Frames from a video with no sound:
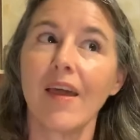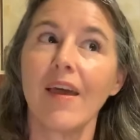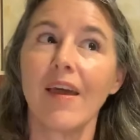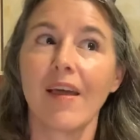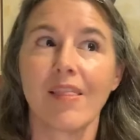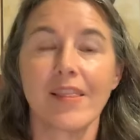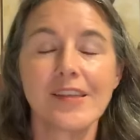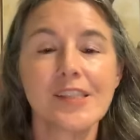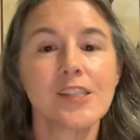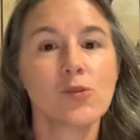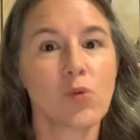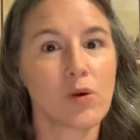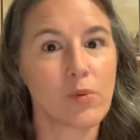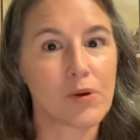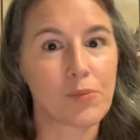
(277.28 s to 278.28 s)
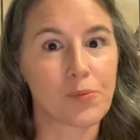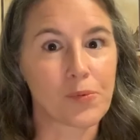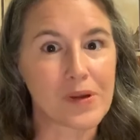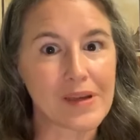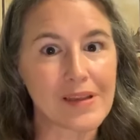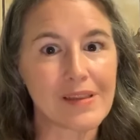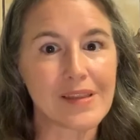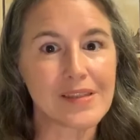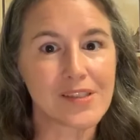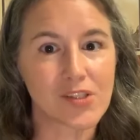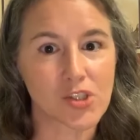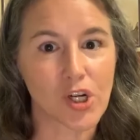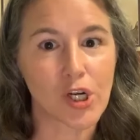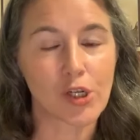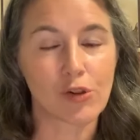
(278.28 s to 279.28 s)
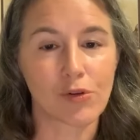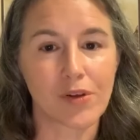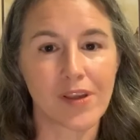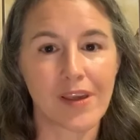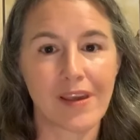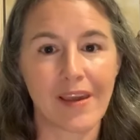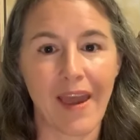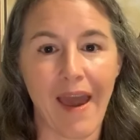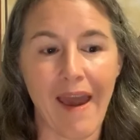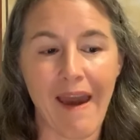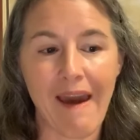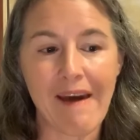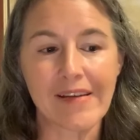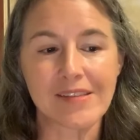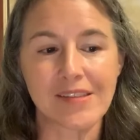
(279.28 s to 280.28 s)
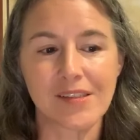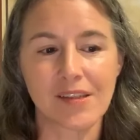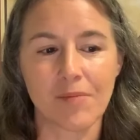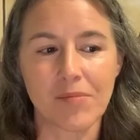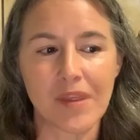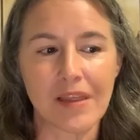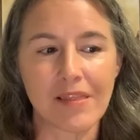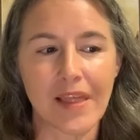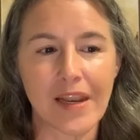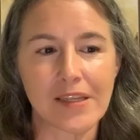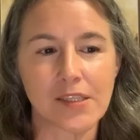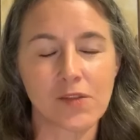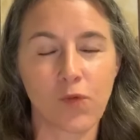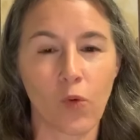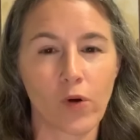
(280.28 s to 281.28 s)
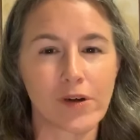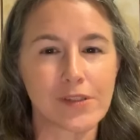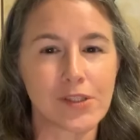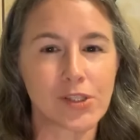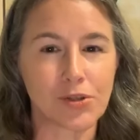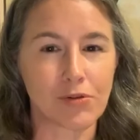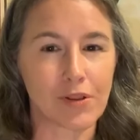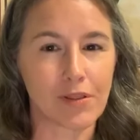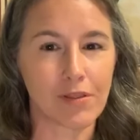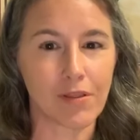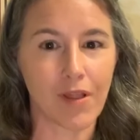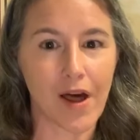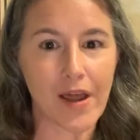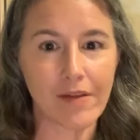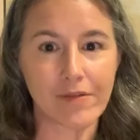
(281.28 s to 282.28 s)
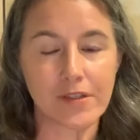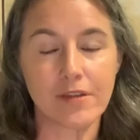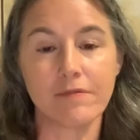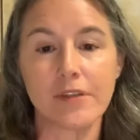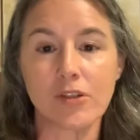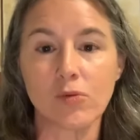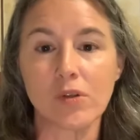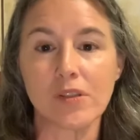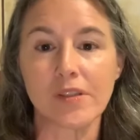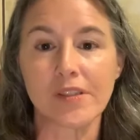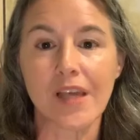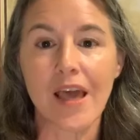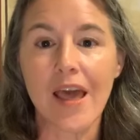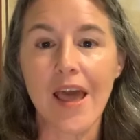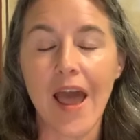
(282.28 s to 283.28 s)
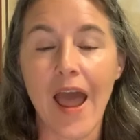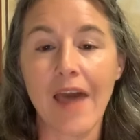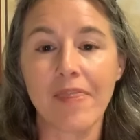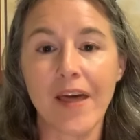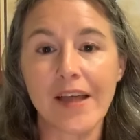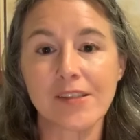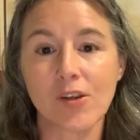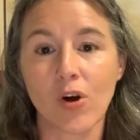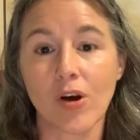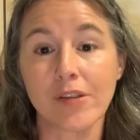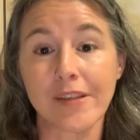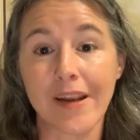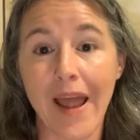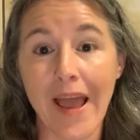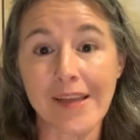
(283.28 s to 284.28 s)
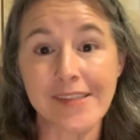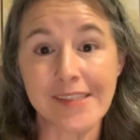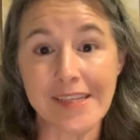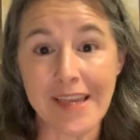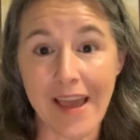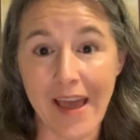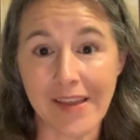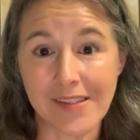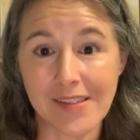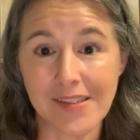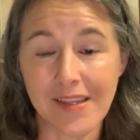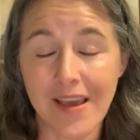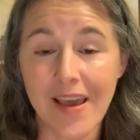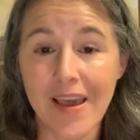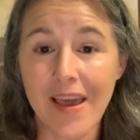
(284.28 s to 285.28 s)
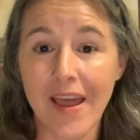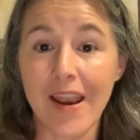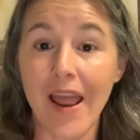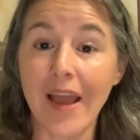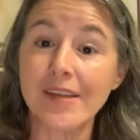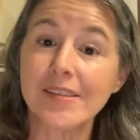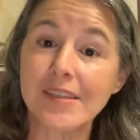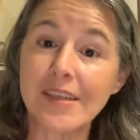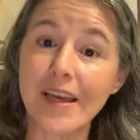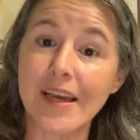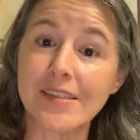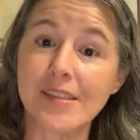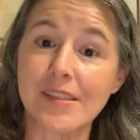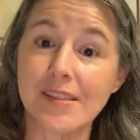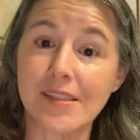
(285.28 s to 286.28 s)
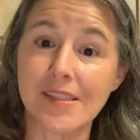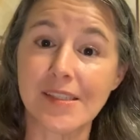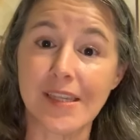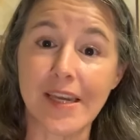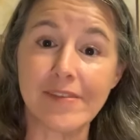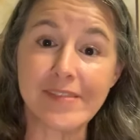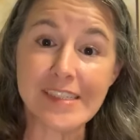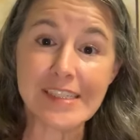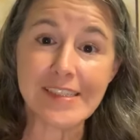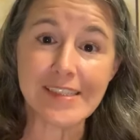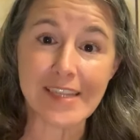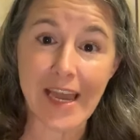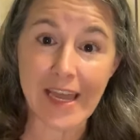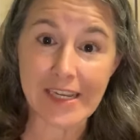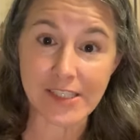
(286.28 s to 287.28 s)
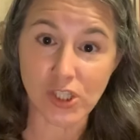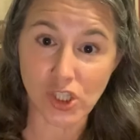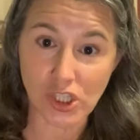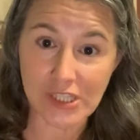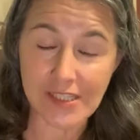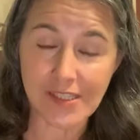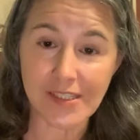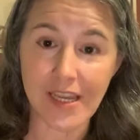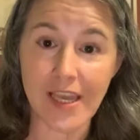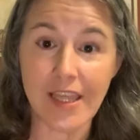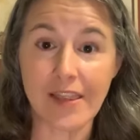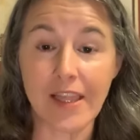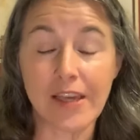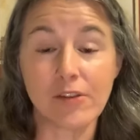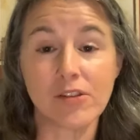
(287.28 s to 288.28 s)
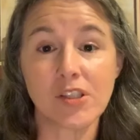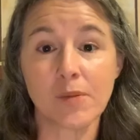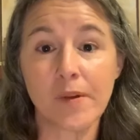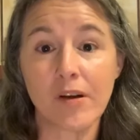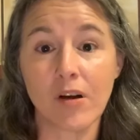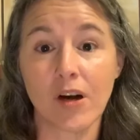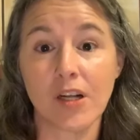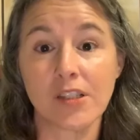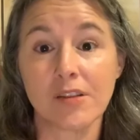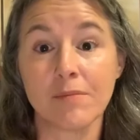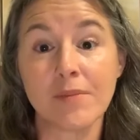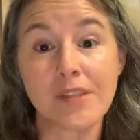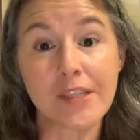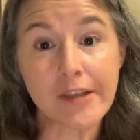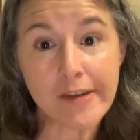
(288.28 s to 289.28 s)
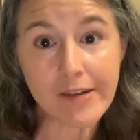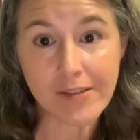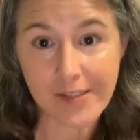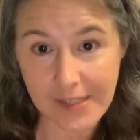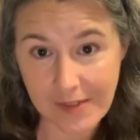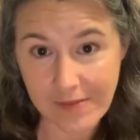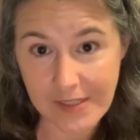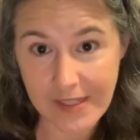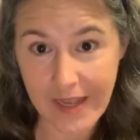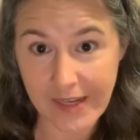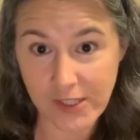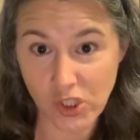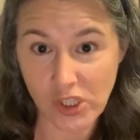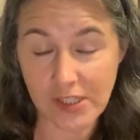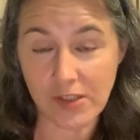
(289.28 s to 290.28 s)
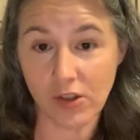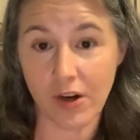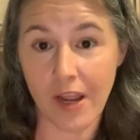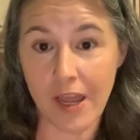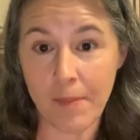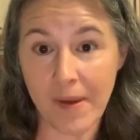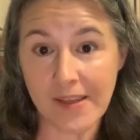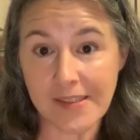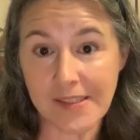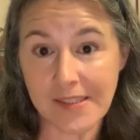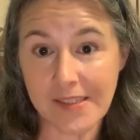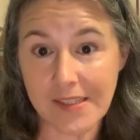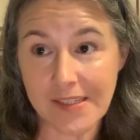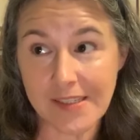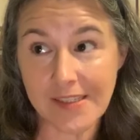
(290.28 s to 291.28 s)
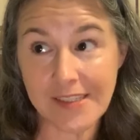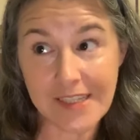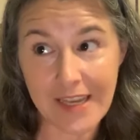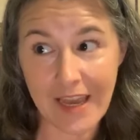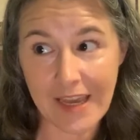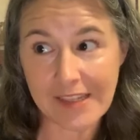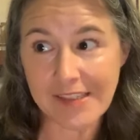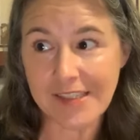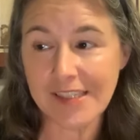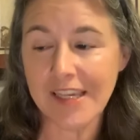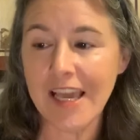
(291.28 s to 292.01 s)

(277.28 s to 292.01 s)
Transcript: This is where we really start looking at something that is foreign to a lot of individuals, and that's called an SDS. An SDS is a safety data sheet, and they used to be called material safety data sheets, or MSDS.